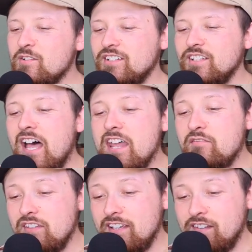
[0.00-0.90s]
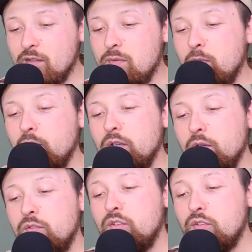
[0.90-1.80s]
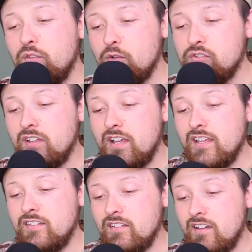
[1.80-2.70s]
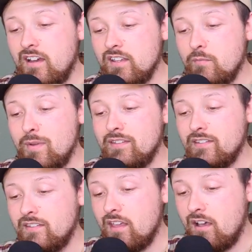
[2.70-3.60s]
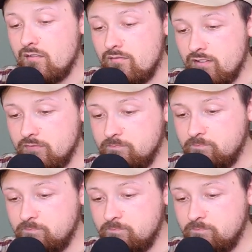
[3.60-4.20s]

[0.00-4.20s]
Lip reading: there's a lot of things that people use to socialize on the basis of.